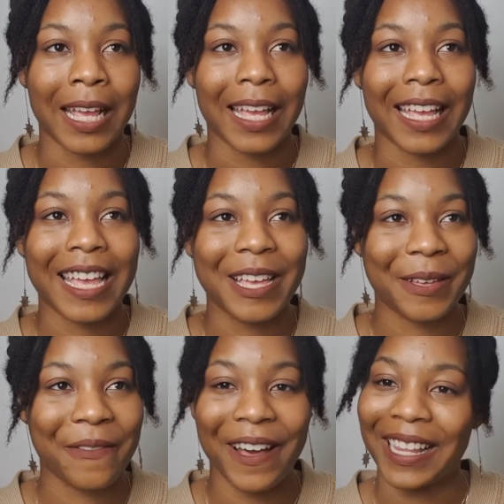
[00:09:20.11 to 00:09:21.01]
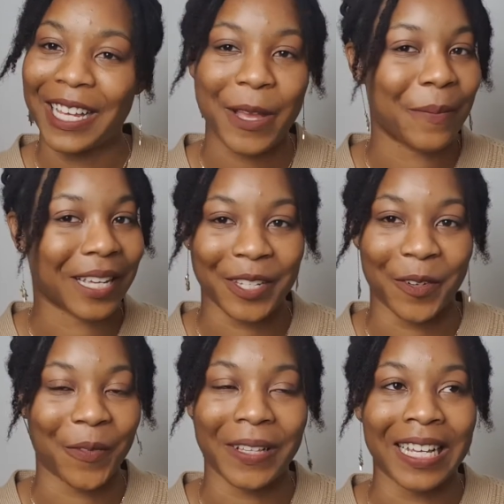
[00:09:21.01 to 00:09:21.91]
It felt like a mixture
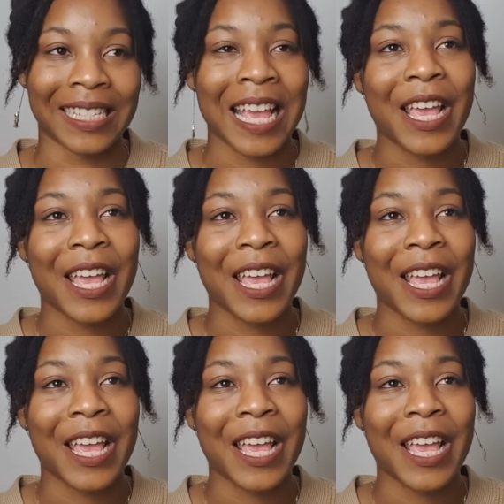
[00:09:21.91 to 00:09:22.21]
of things.